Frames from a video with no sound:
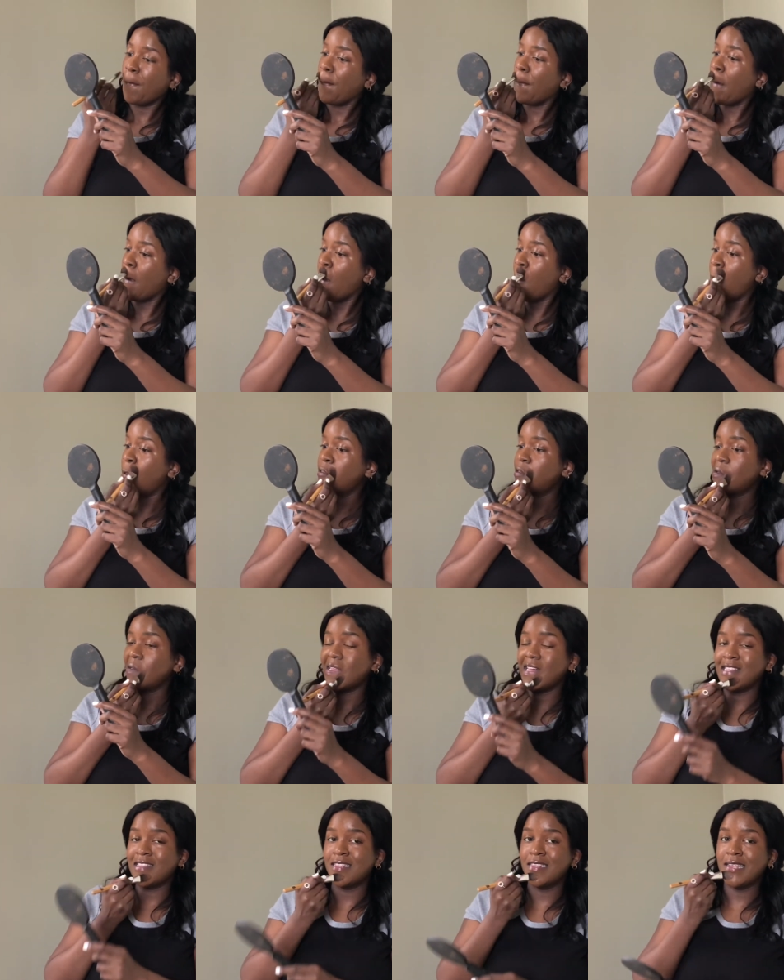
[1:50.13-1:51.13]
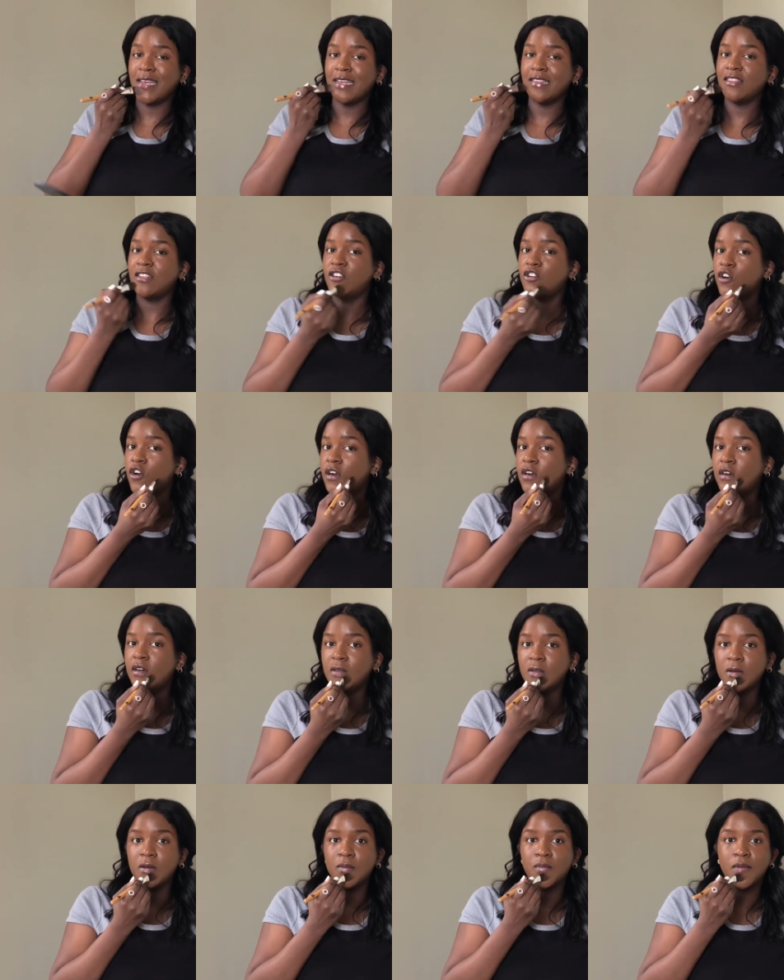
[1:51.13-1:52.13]
I also like to take the dark color
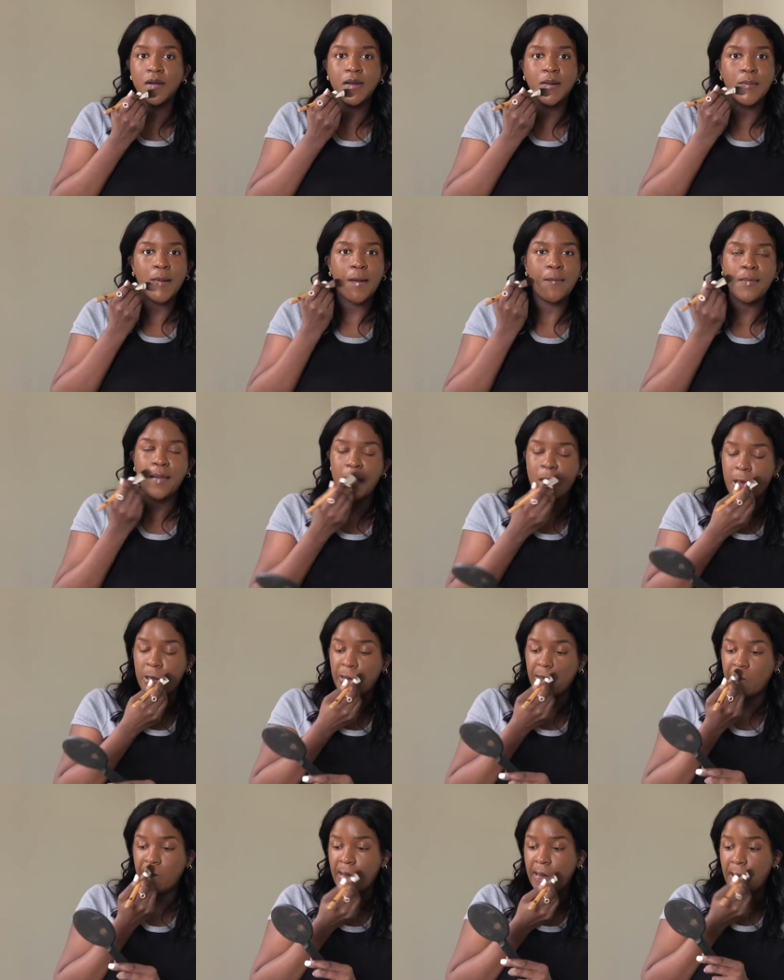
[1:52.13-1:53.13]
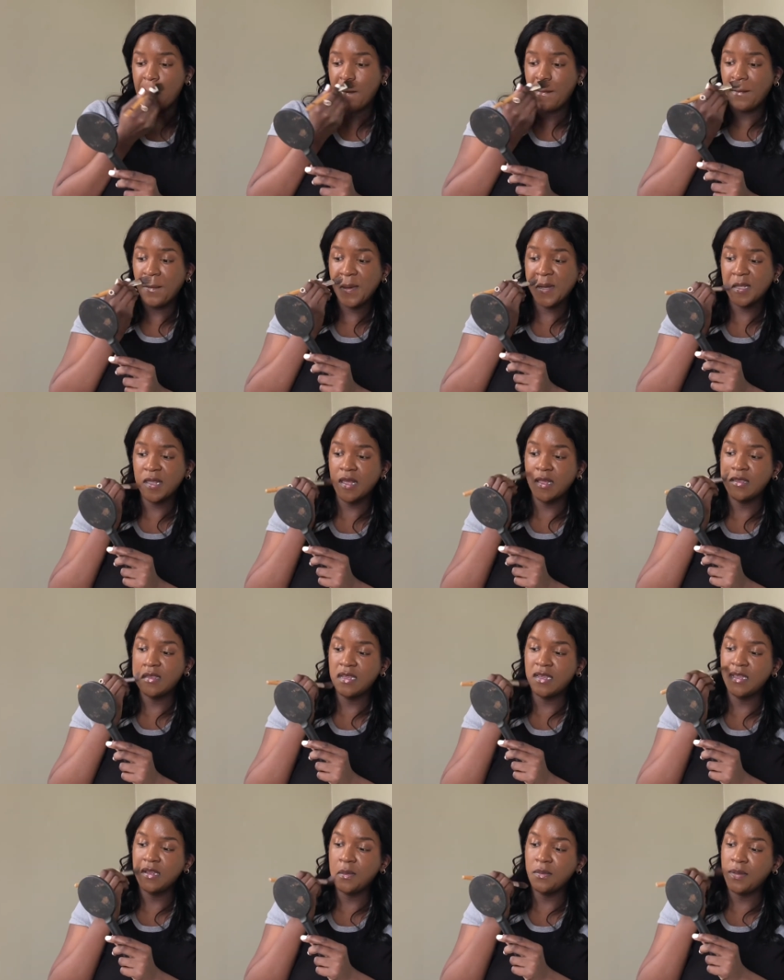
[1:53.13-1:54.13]
around my mouth because I
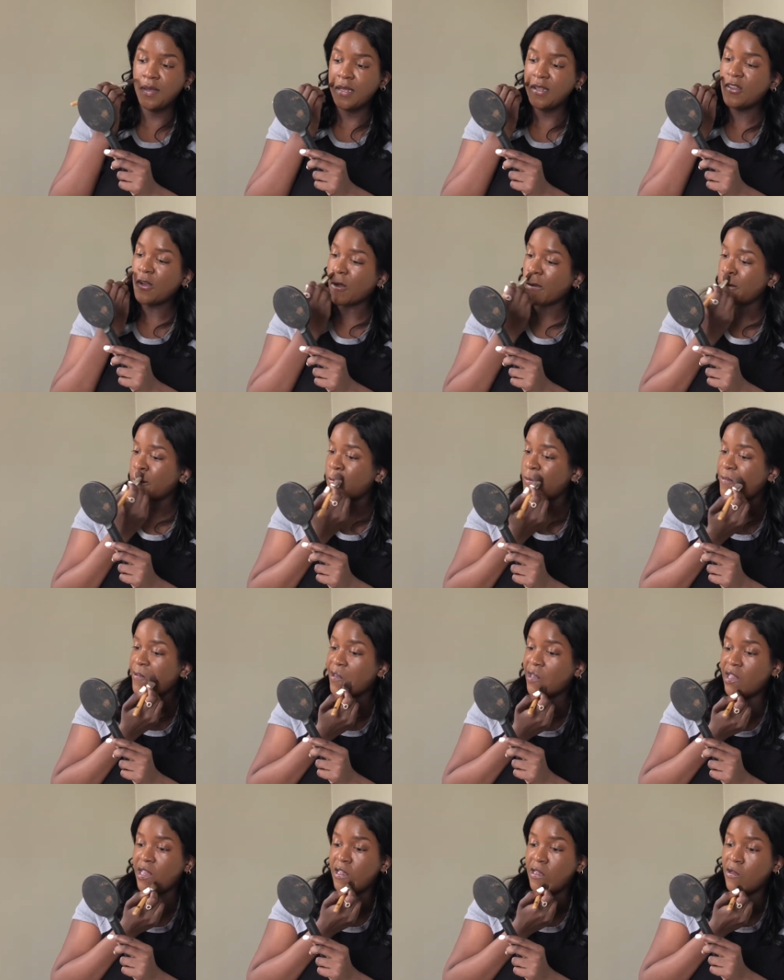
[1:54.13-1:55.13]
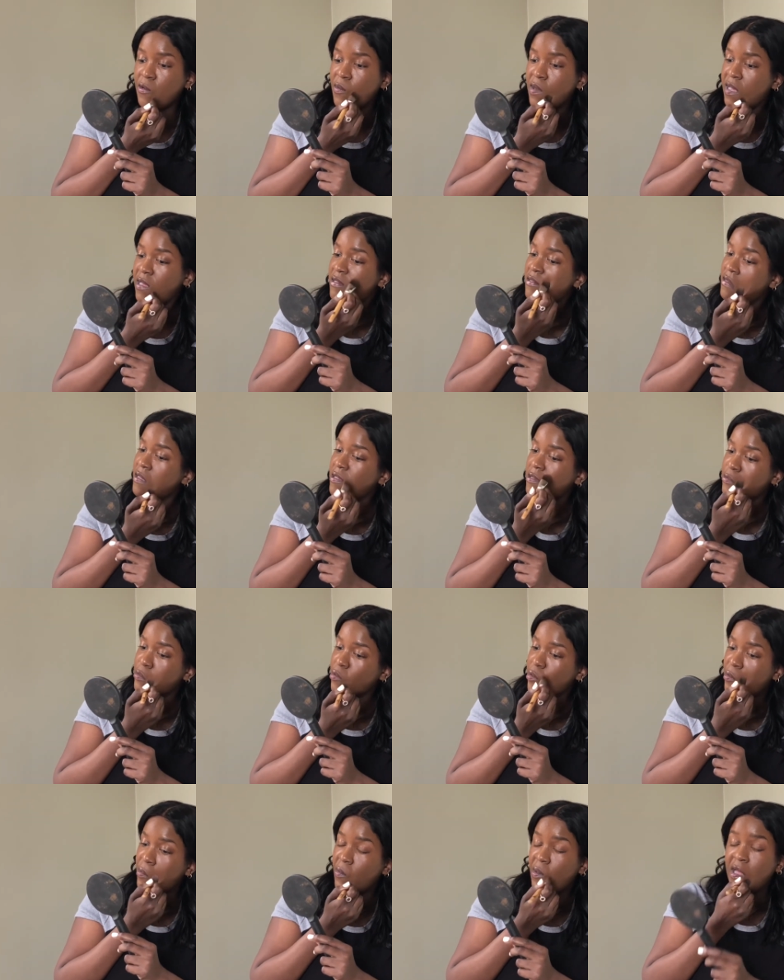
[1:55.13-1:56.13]
tend to be darker there anyways, and
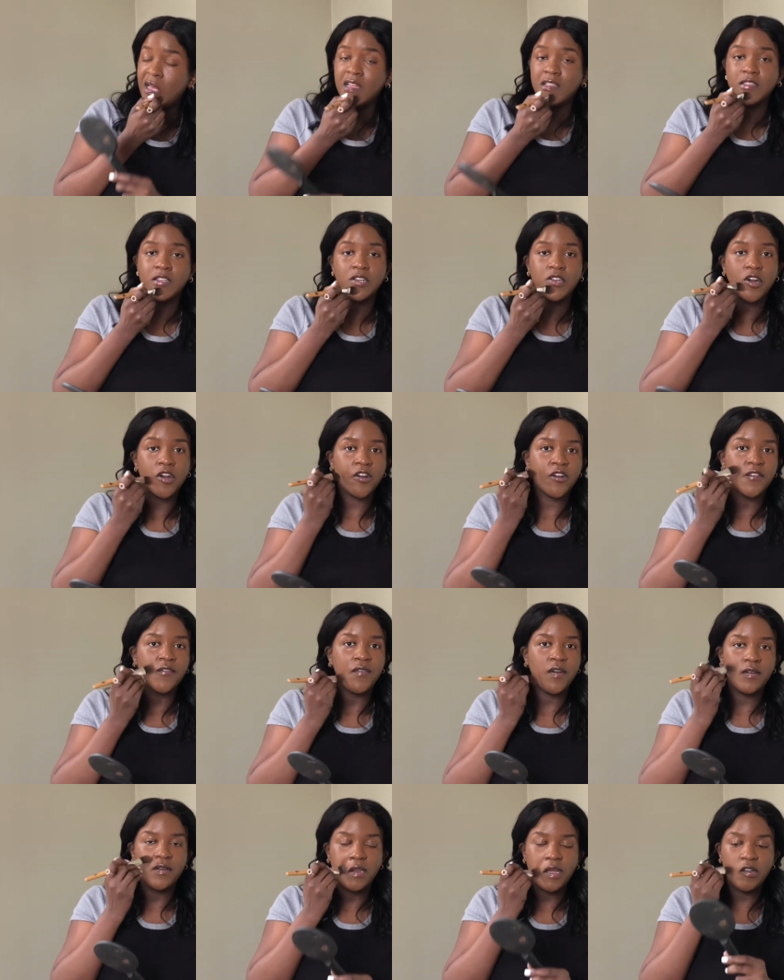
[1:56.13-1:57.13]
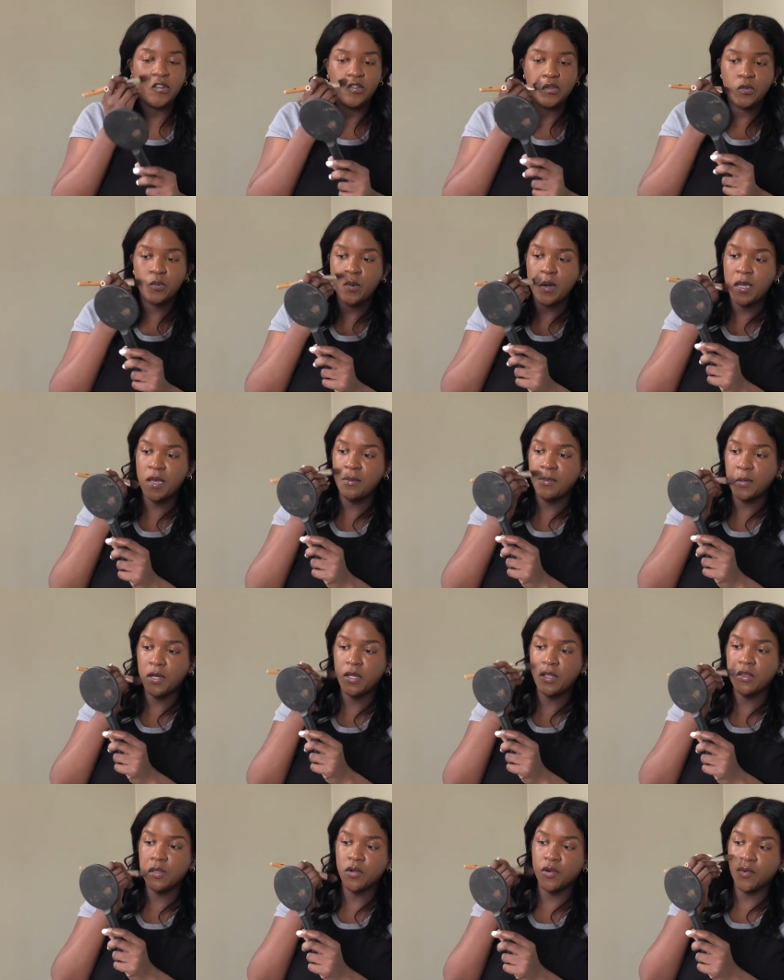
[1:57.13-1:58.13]
so the darker foundation will help
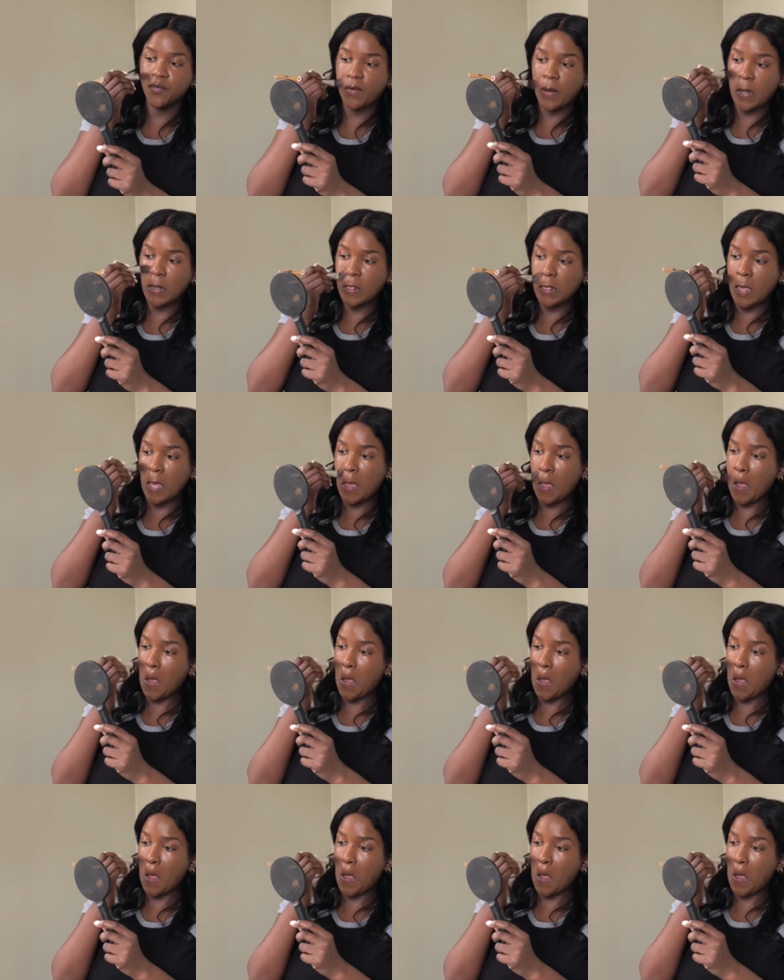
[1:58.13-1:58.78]
color correct that.